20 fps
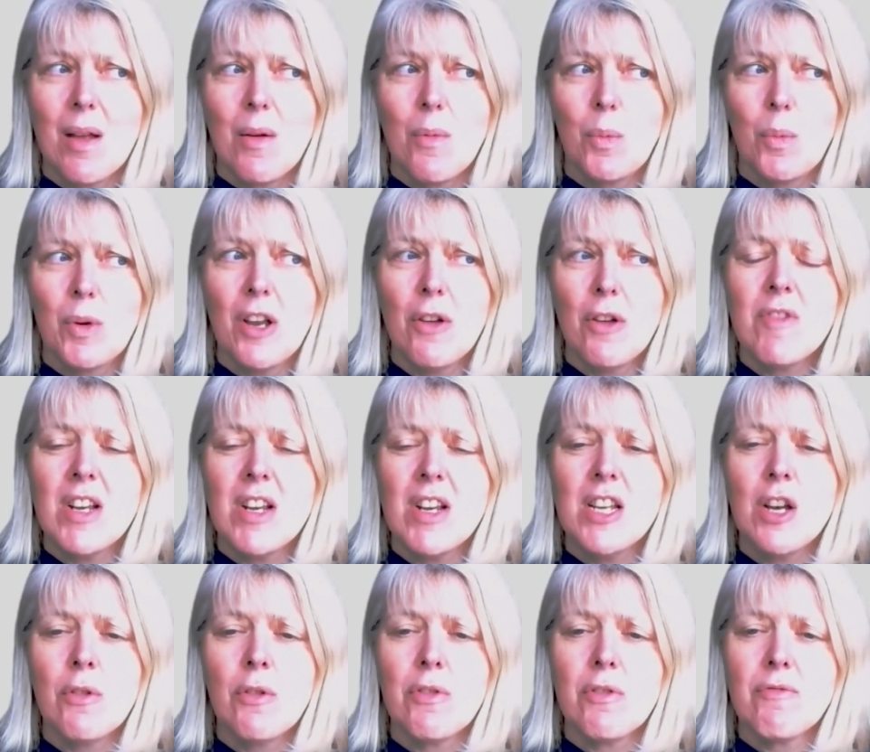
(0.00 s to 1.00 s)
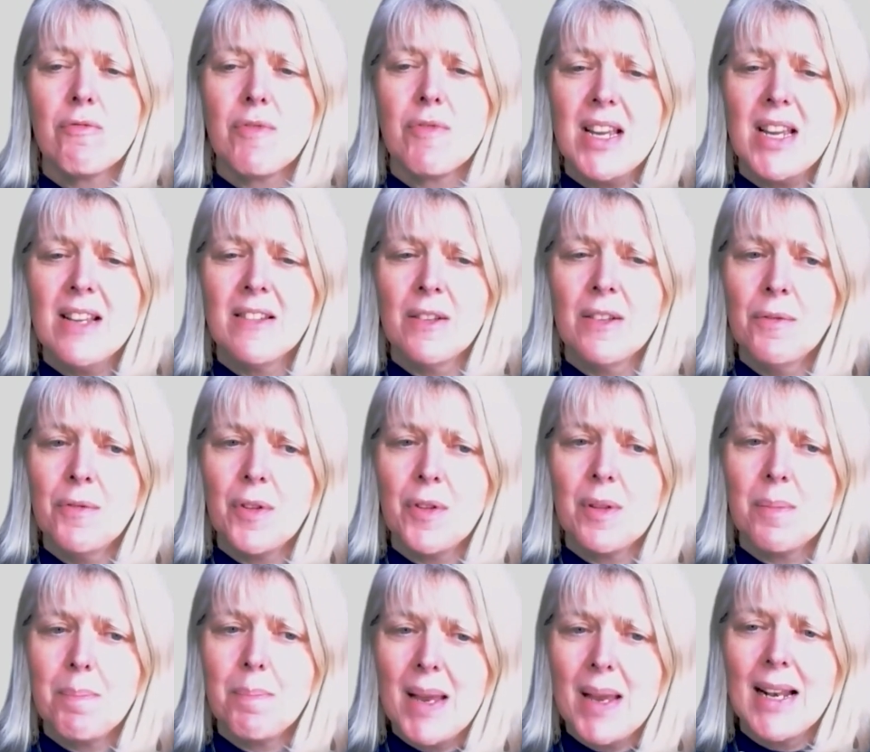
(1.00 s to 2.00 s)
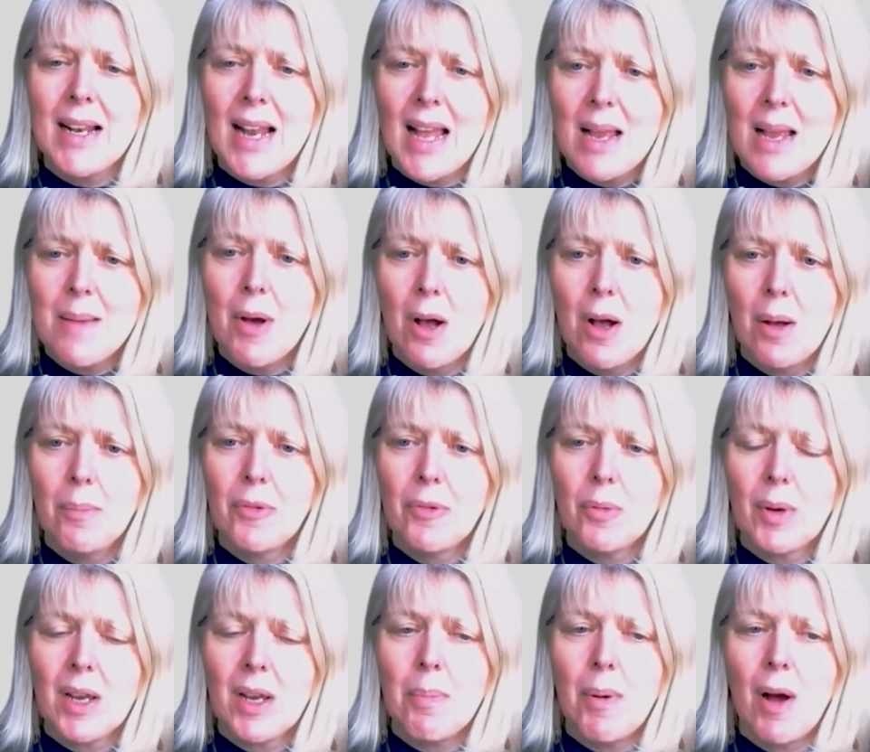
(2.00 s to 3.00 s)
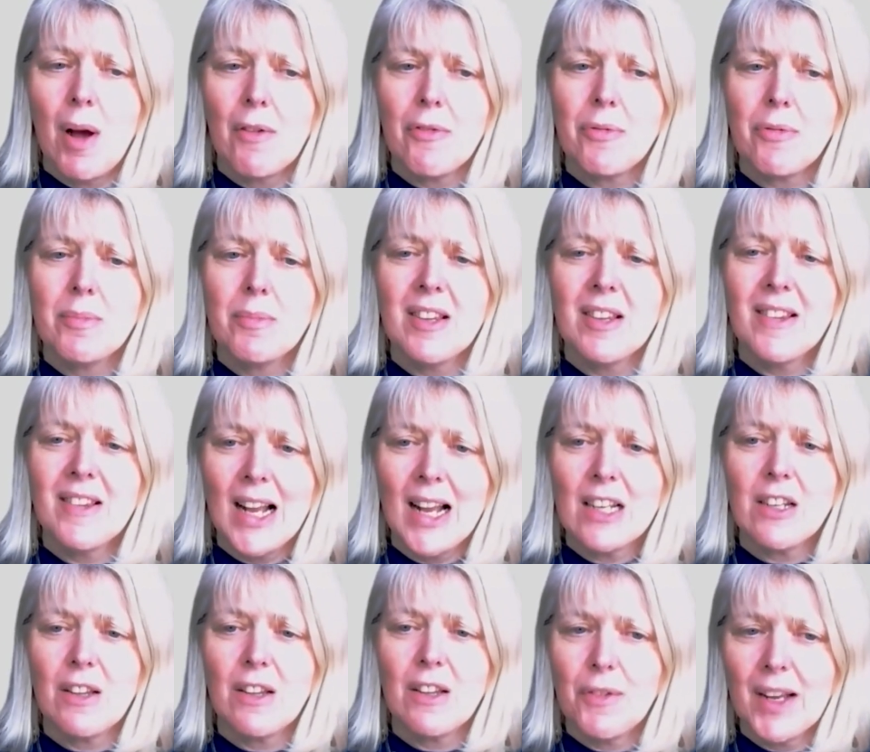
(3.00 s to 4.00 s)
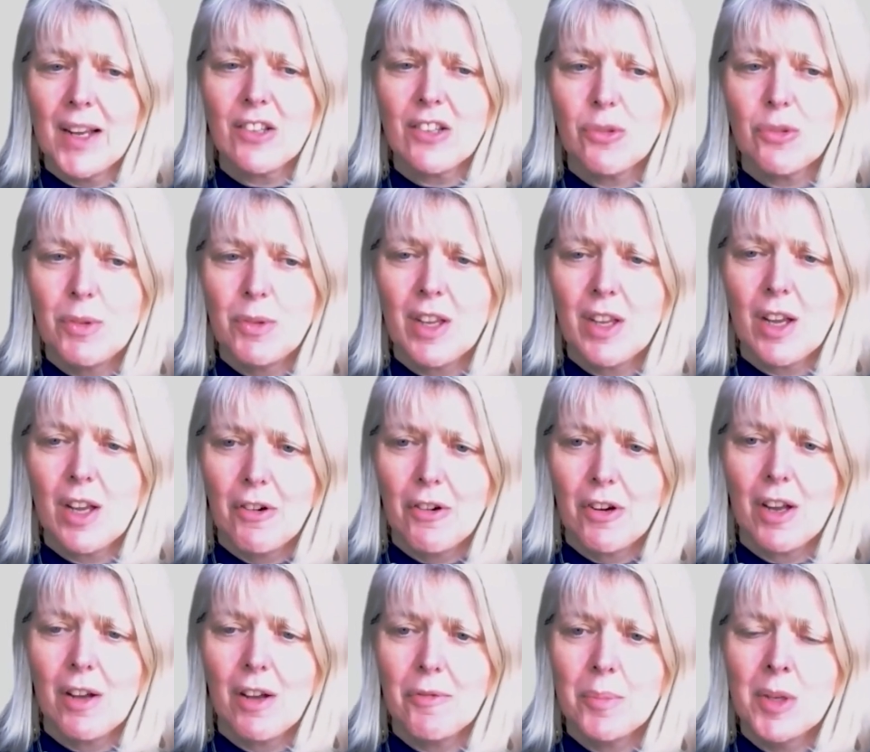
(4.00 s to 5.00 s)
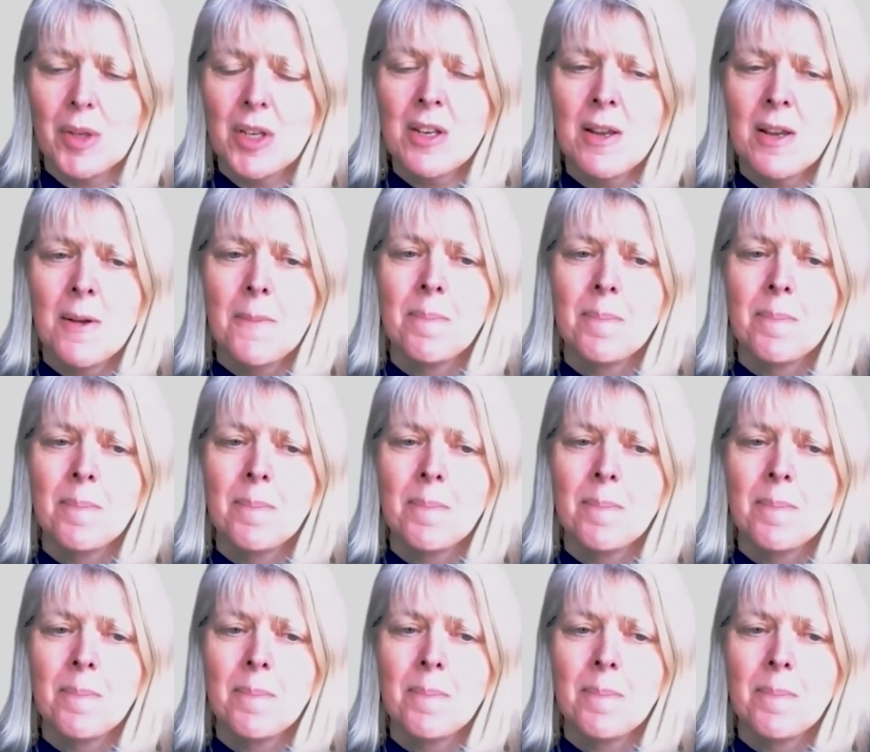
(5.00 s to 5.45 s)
we don't really know the reason for the big Labour upswing apart from dissatisfaction with the current government.